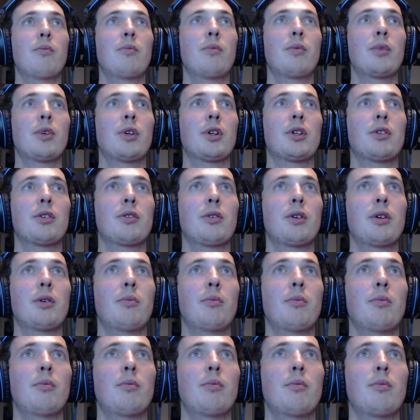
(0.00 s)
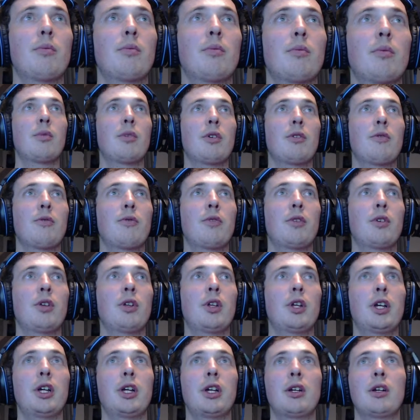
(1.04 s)
Because I'm, I feel
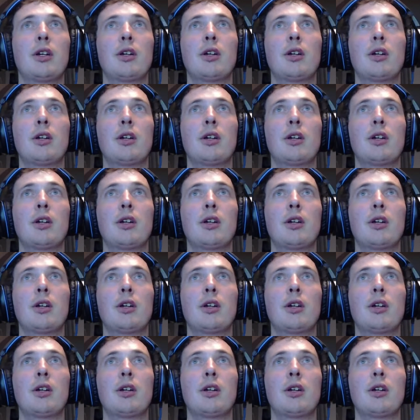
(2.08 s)
like,